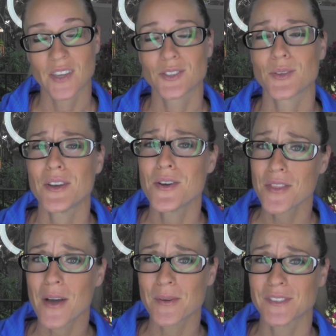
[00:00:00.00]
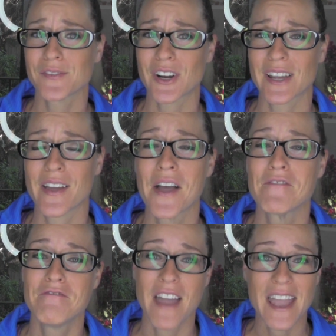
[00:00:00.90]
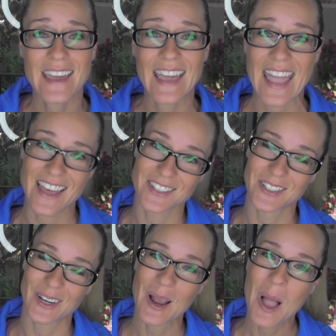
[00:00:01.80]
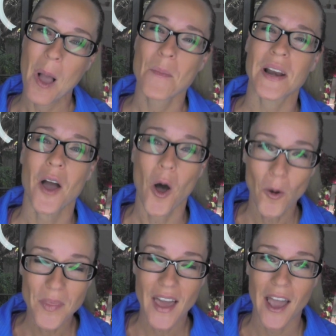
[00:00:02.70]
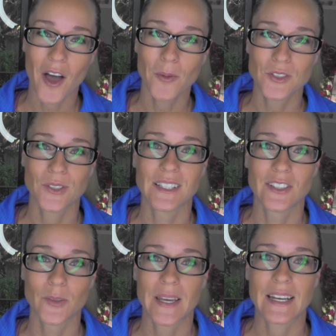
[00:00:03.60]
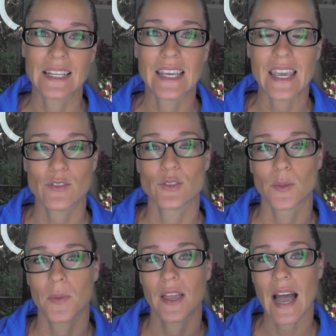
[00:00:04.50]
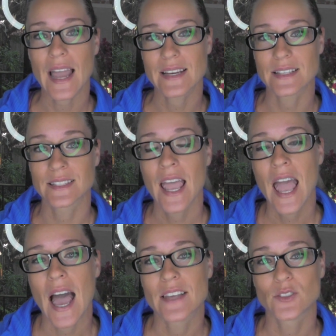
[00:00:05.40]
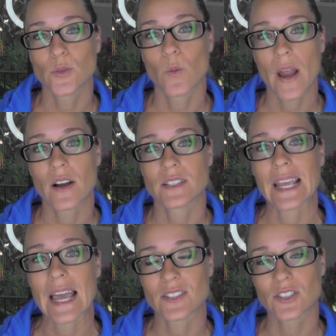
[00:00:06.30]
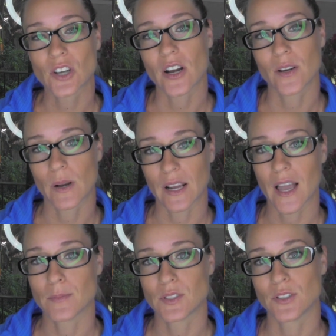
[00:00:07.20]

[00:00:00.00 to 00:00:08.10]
So I know that was a very vague answer, but I hope that helped you a little bit and gave you some guidance as to where to get started when it comes